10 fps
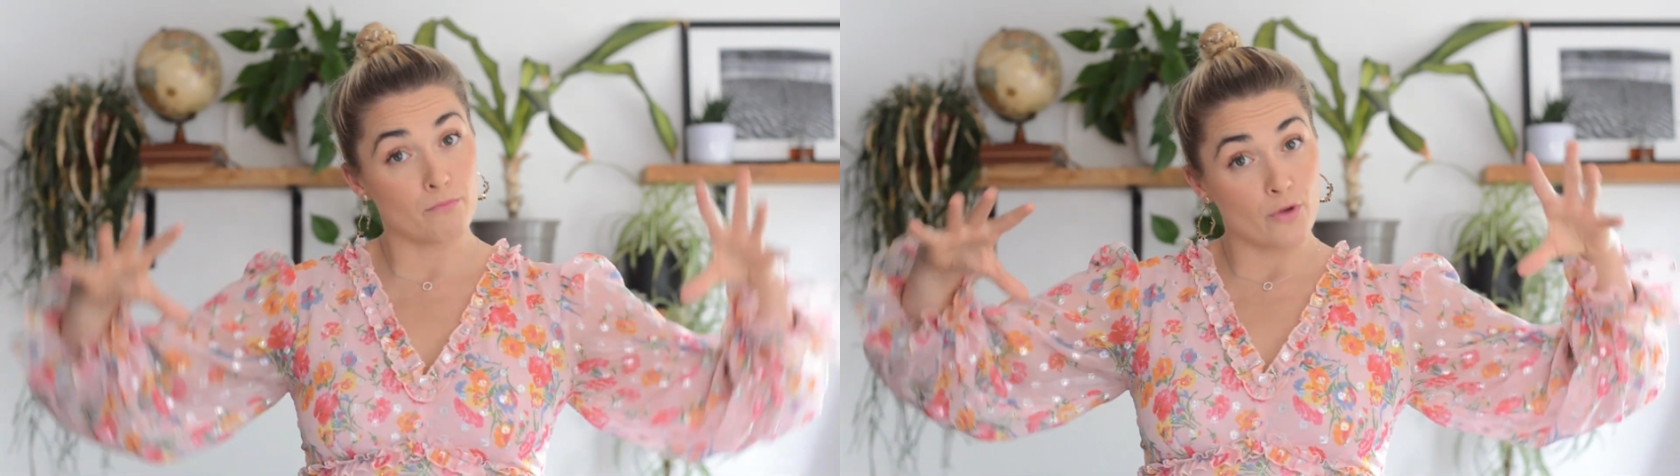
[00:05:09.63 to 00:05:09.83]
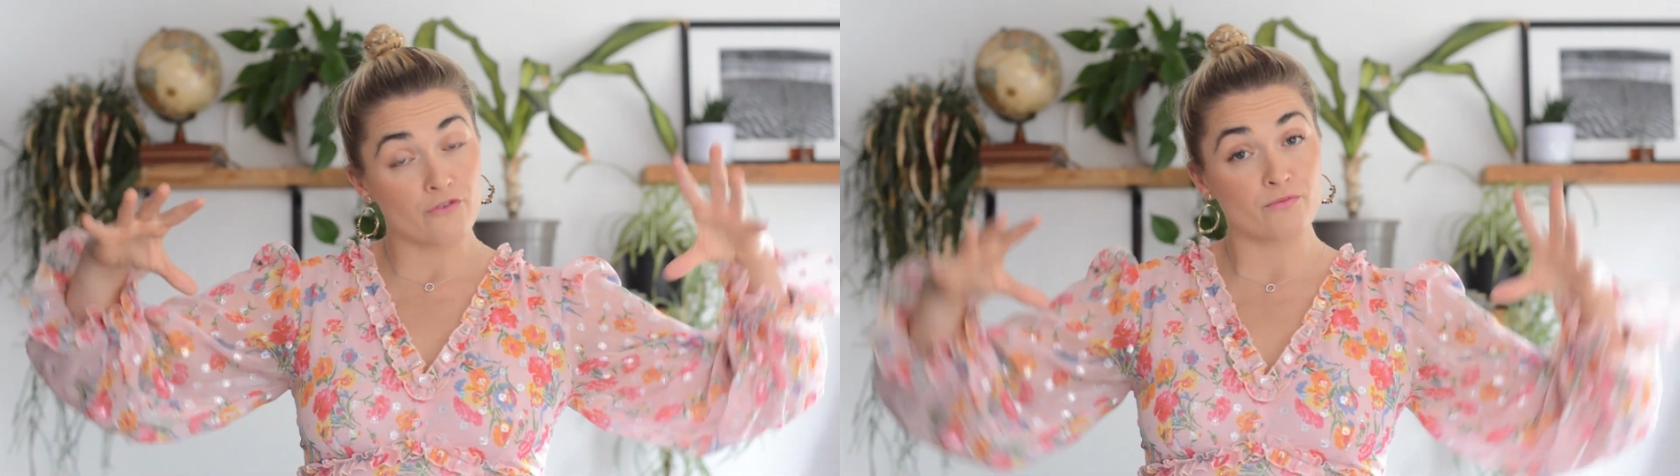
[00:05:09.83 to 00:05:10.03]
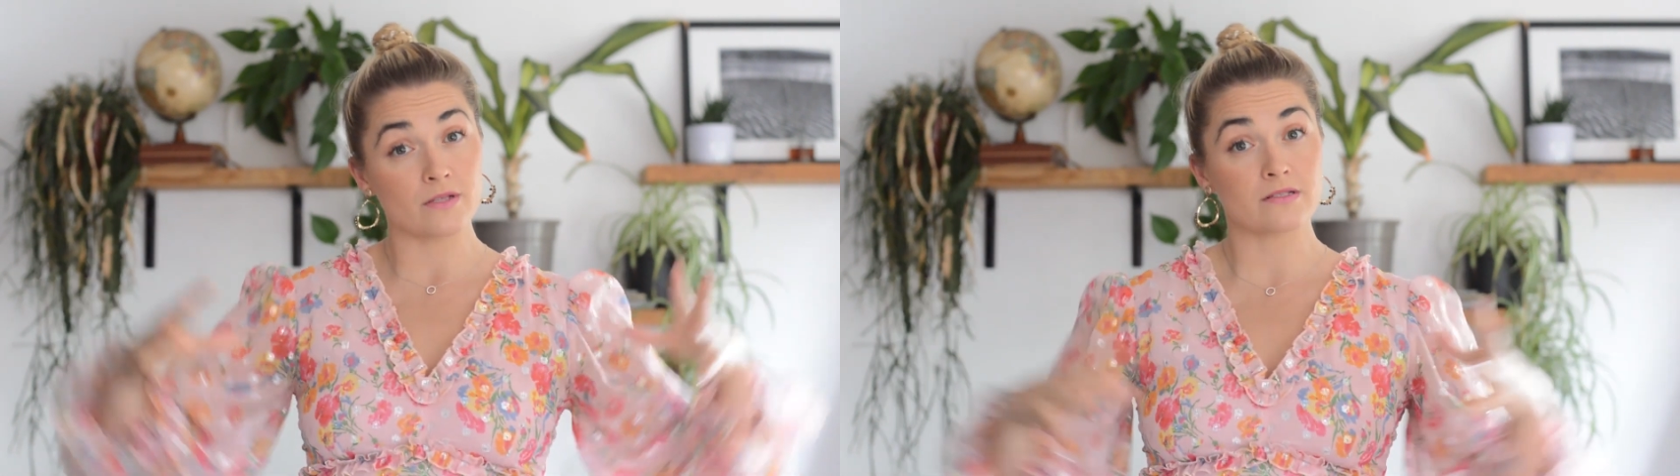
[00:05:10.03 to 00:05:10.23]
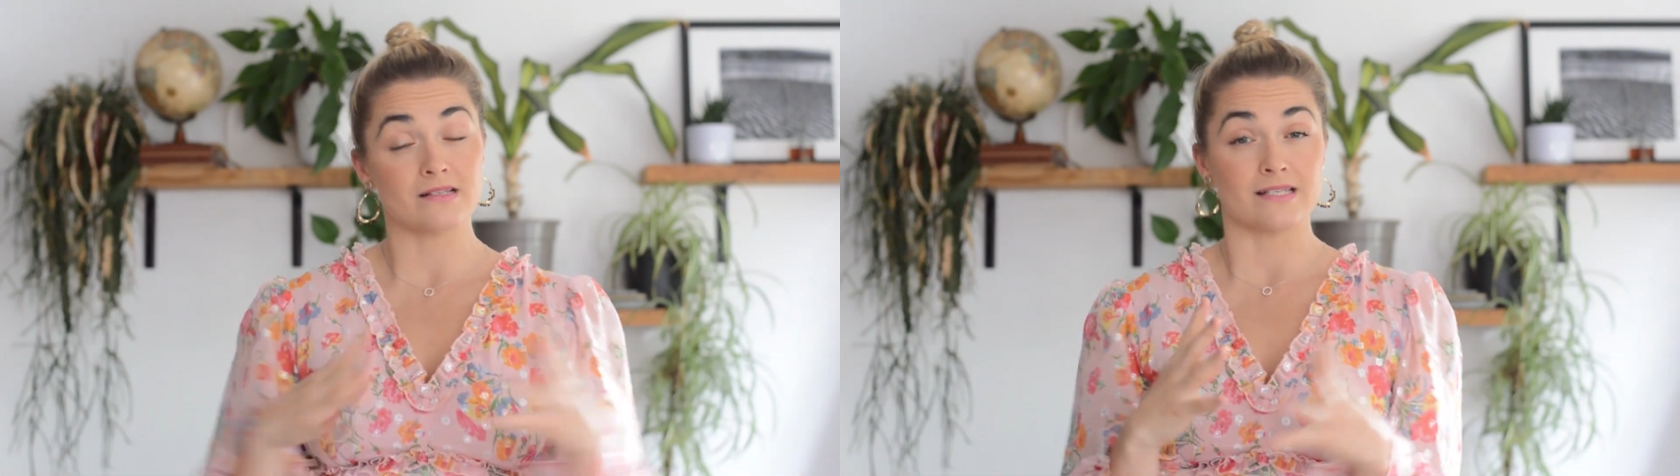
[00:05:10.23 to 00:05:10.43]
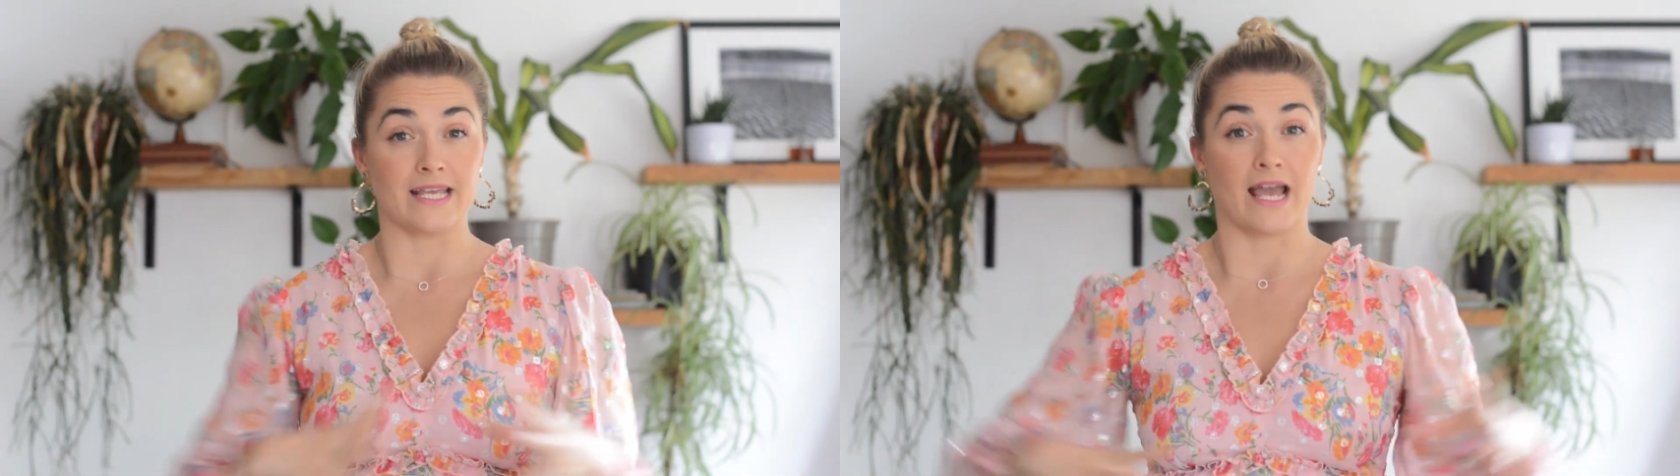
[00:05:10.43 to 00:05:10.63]
movement to
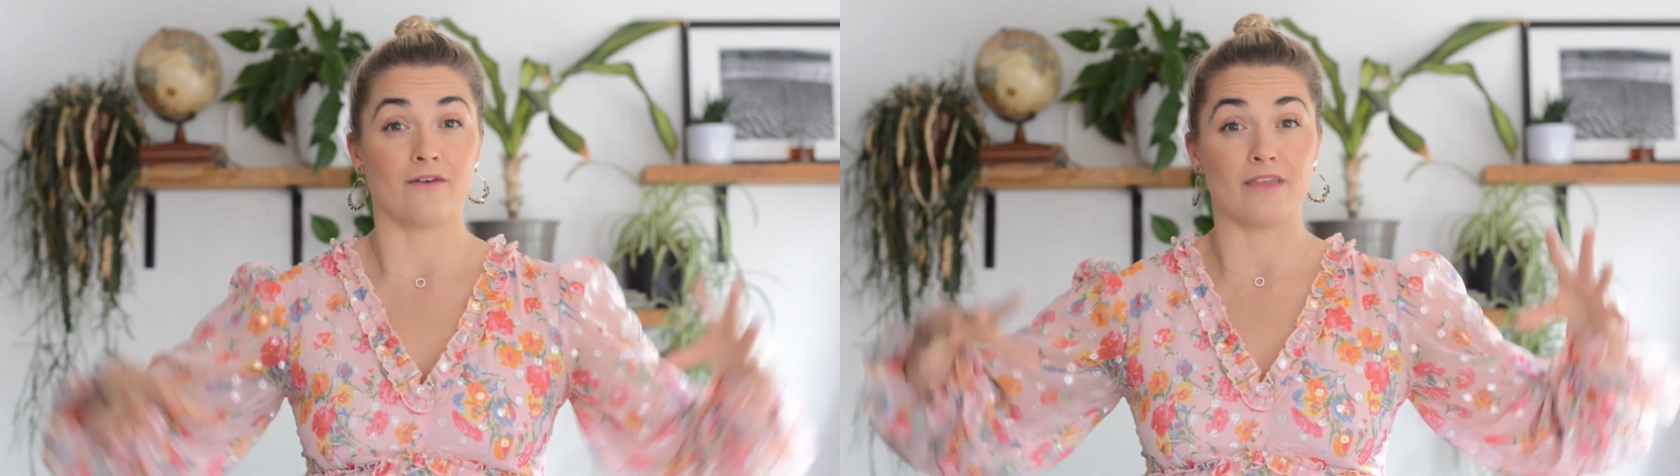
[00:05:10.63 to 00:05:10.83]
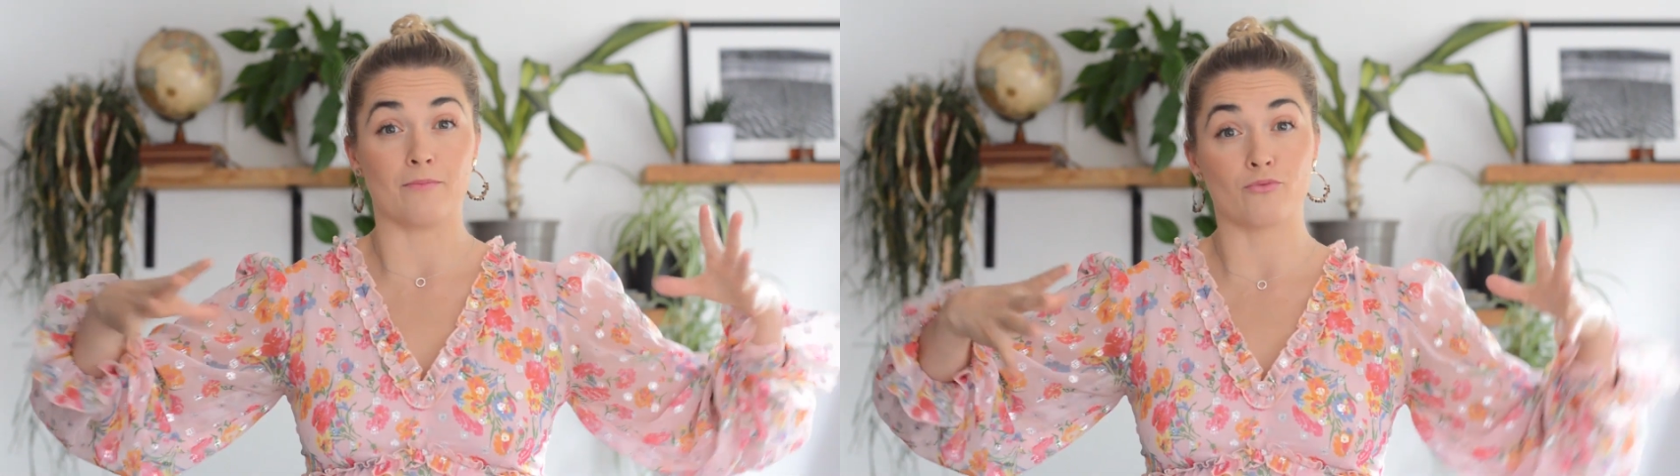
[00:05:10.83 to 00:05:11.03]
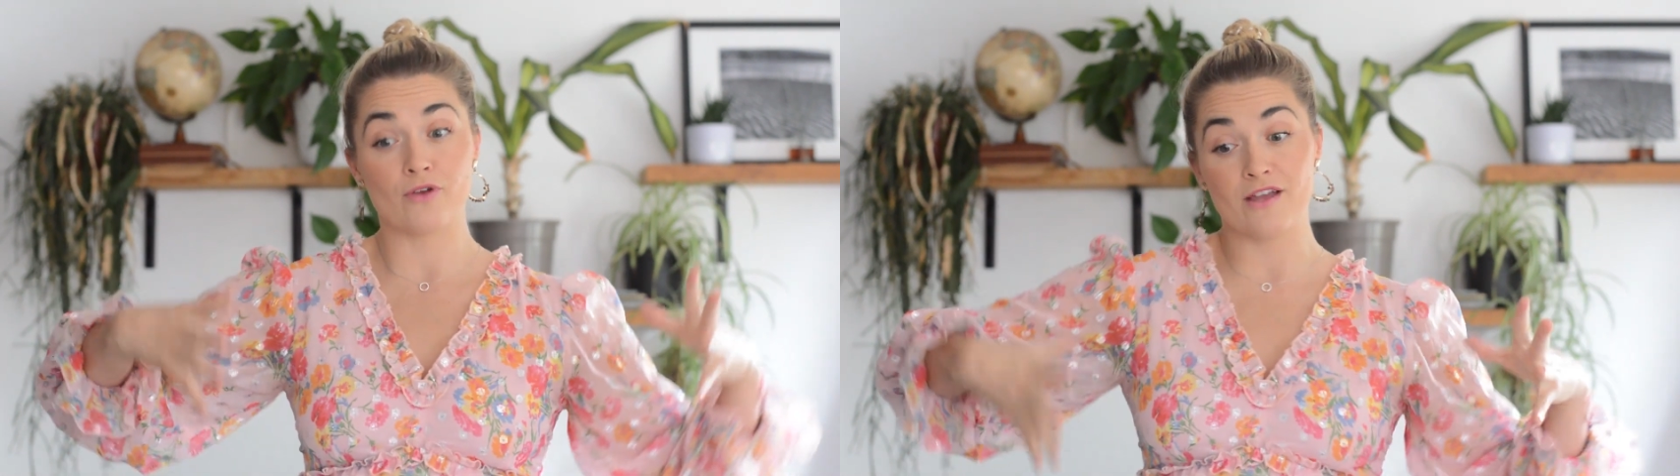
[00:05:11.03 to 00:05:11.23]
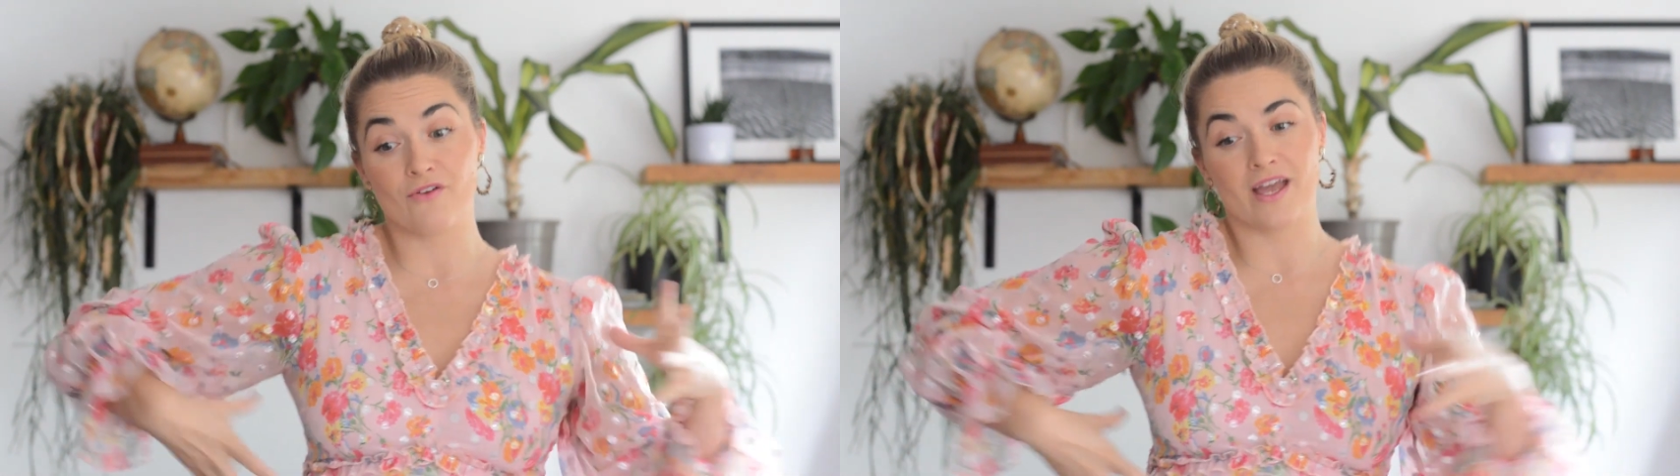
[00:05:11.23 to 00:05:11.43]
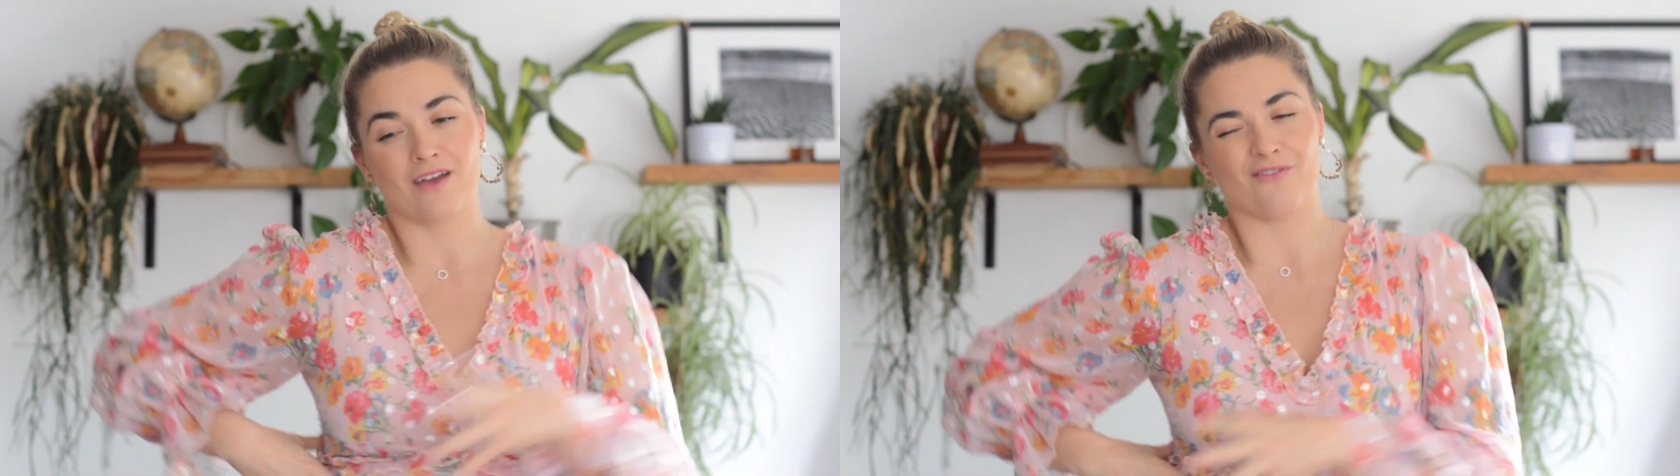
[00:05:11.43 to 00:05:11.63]
see how they're breathing.